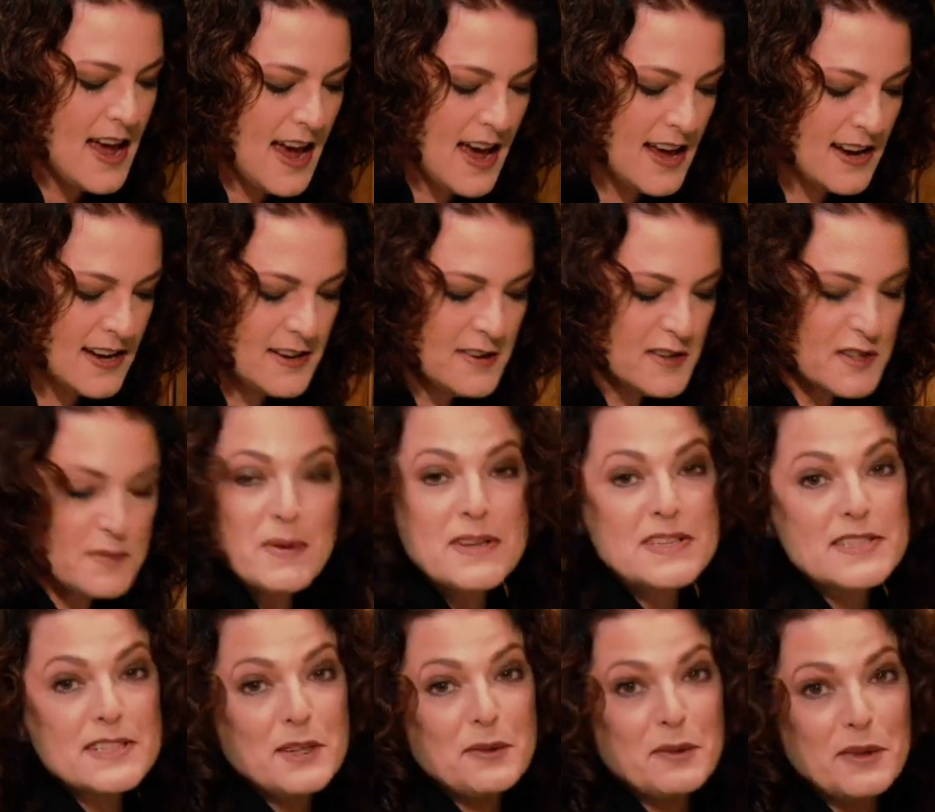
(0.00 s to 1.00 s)
and here's my
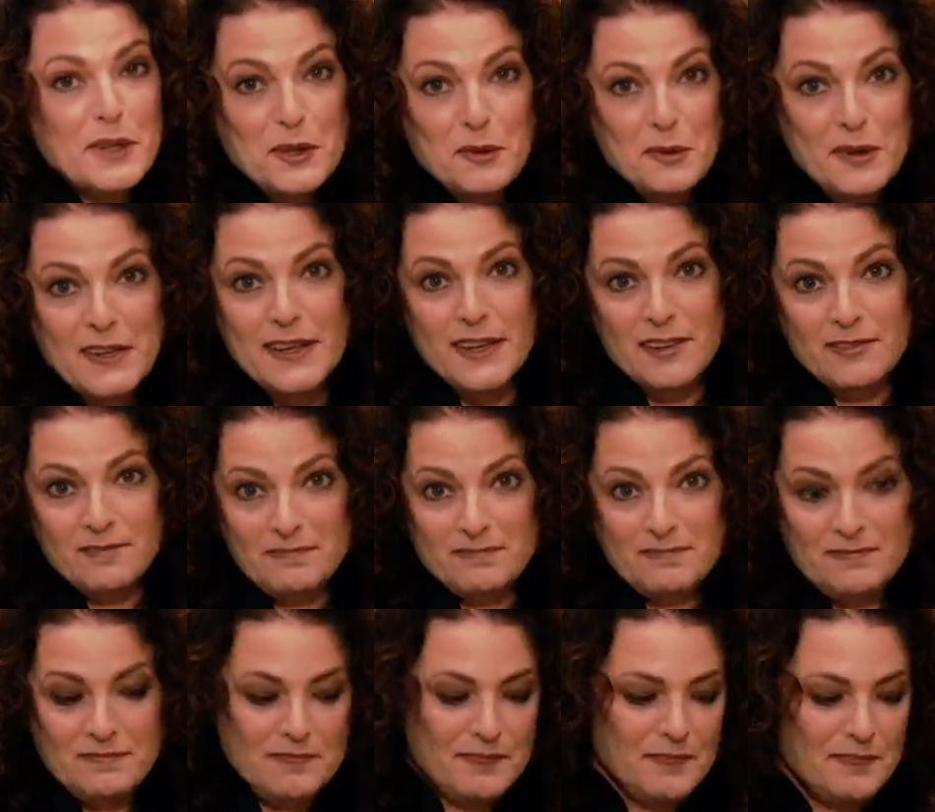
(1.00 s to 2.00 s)
secret ingredient,
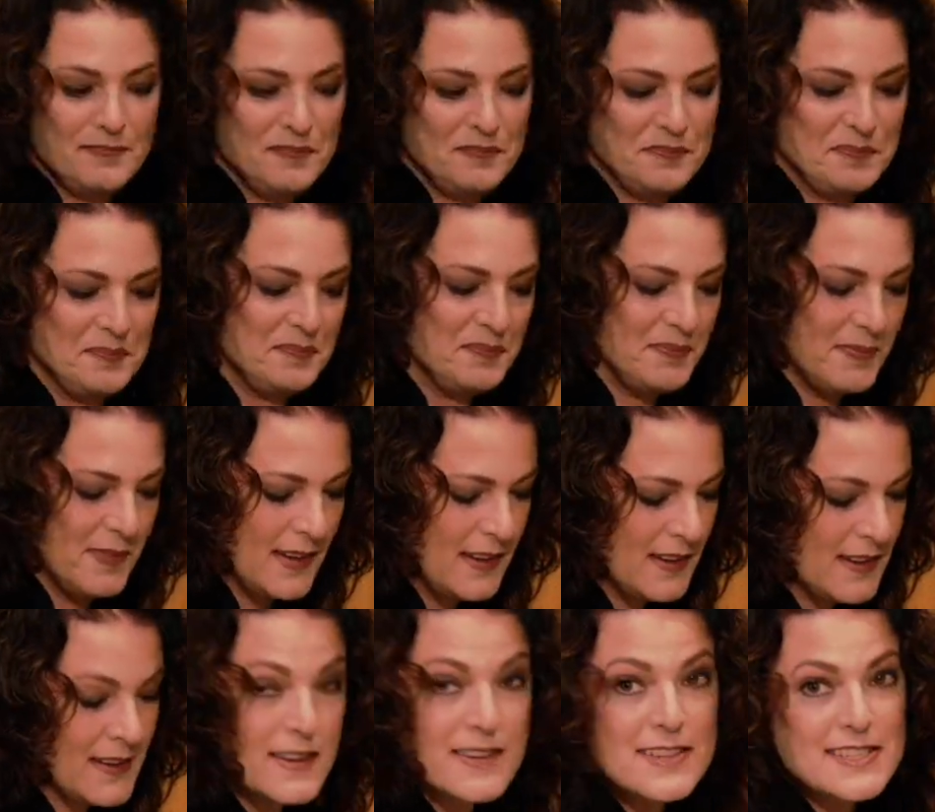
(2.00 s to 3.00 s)

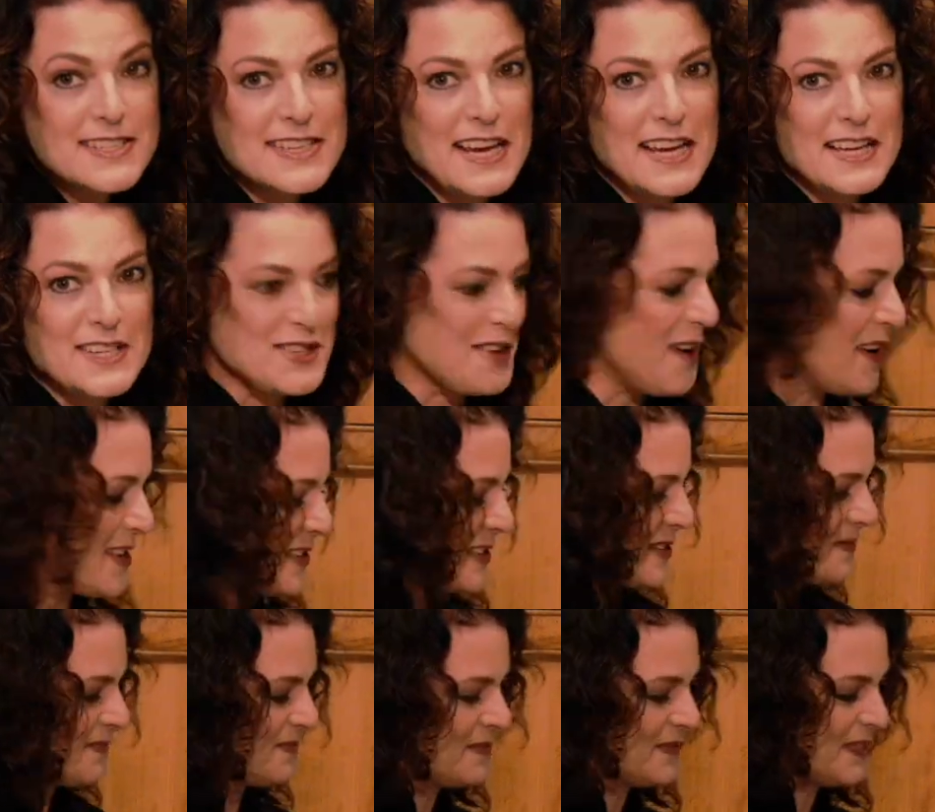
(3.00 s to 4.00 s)
steak
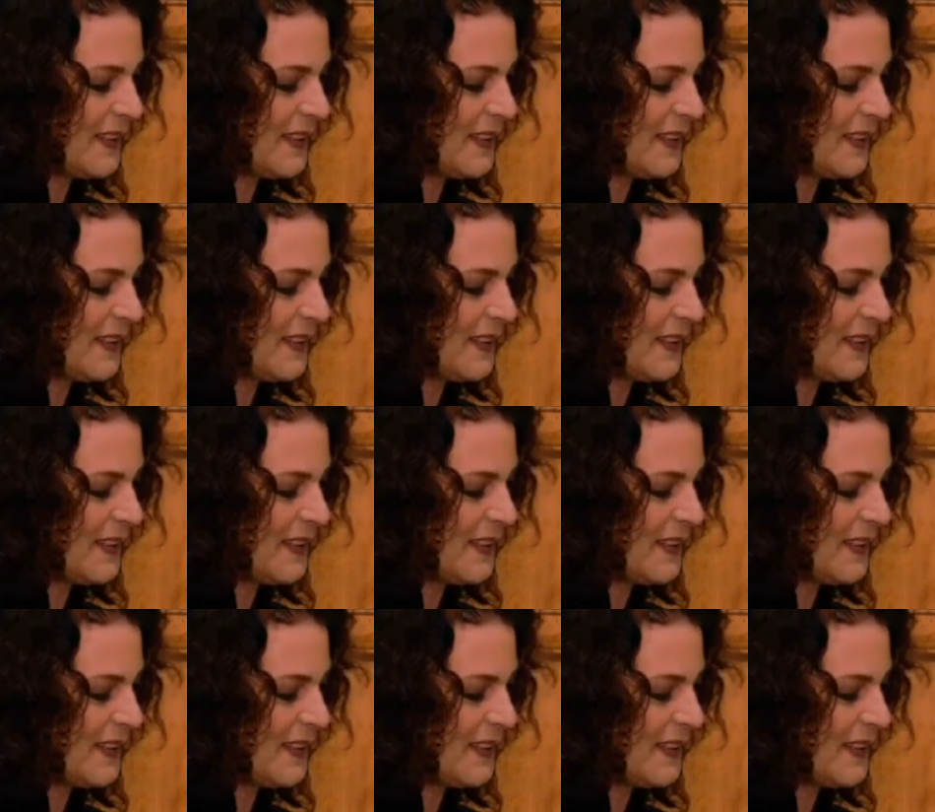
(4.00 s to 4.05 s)
sauce.